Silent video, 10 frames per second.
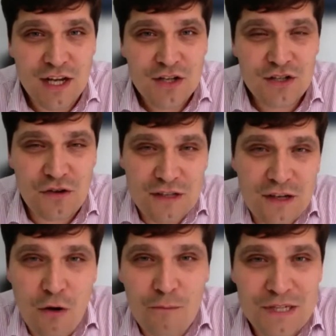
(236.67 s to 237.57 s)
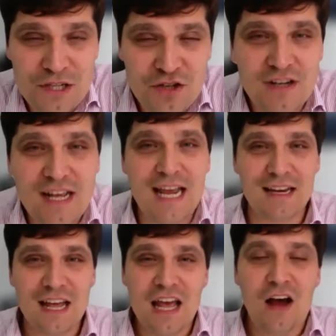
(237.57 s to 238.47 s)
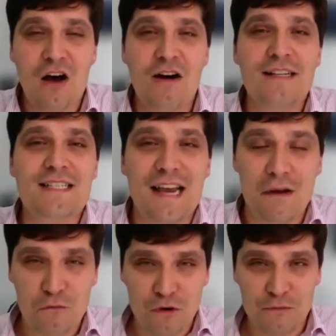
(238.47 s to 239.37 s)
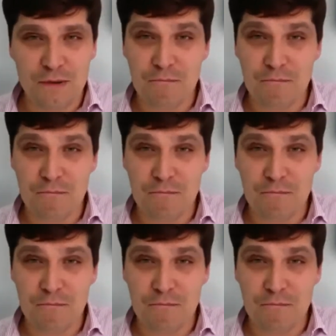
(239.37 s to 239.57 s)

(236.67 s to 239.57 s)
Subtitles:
So the competition in IT would be